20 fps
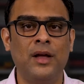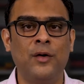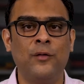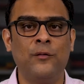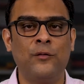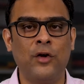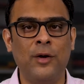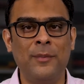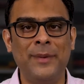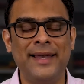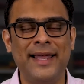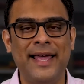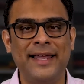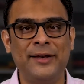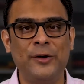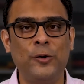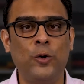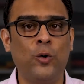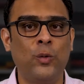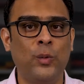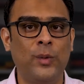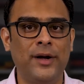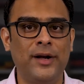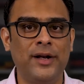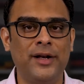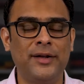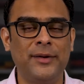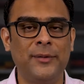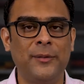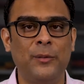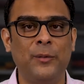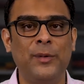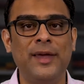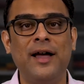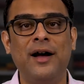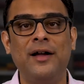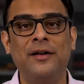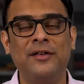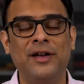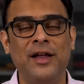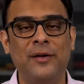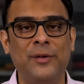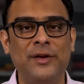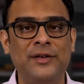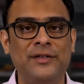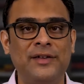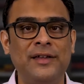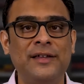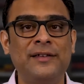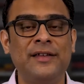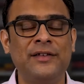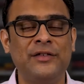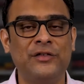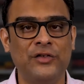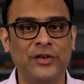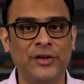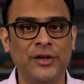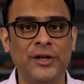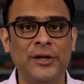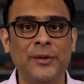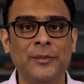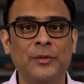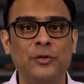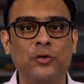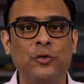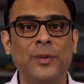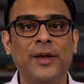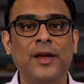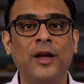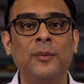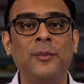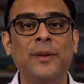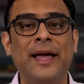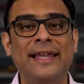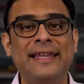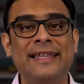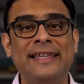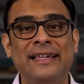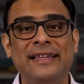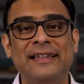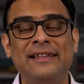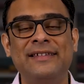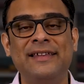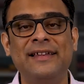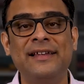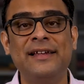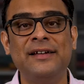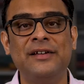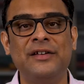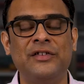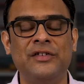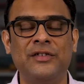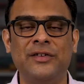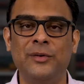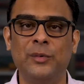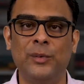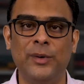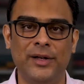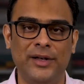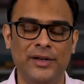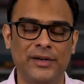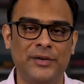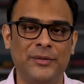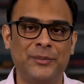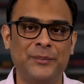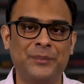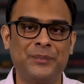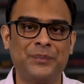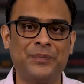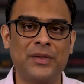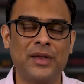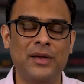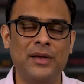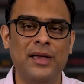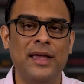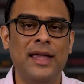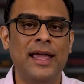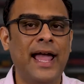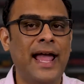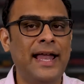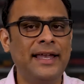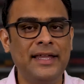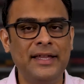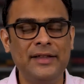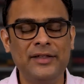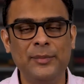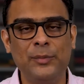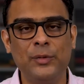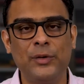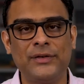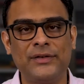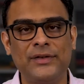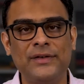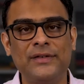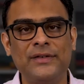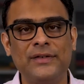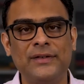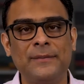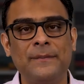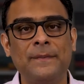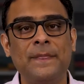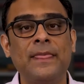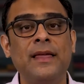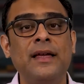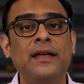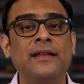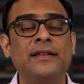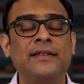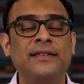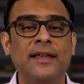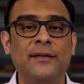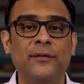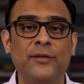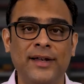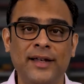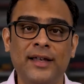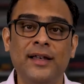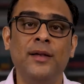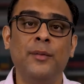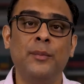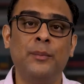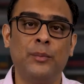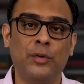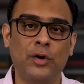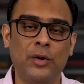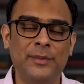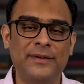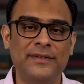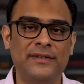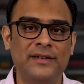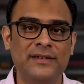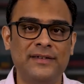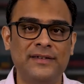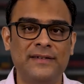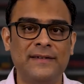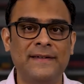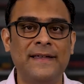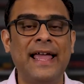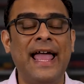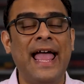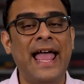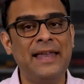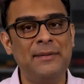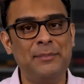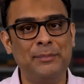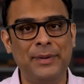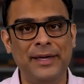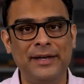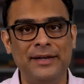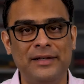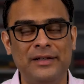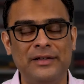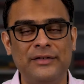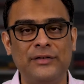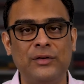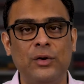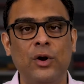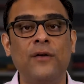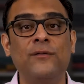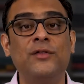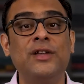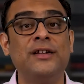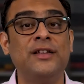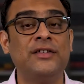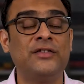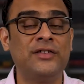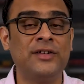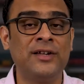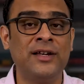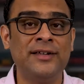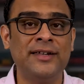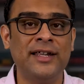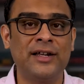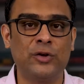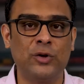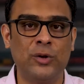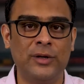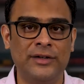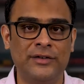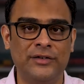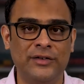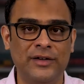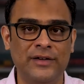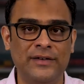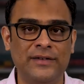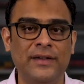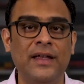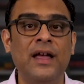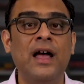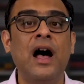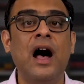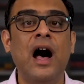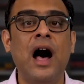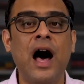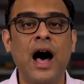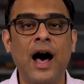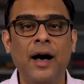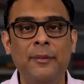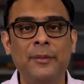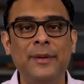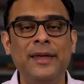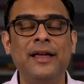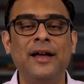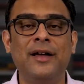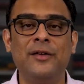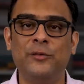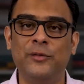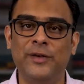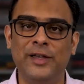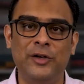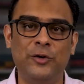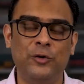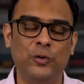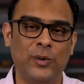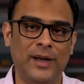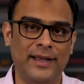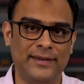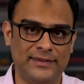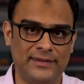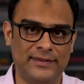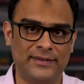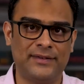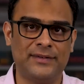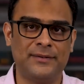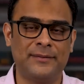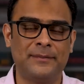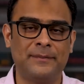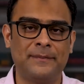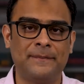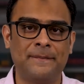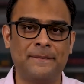From an analog world, we are traversing this journey to become an increasingly digital world. And in the process, several promises and perils of the digital technologies are being unveiled to us.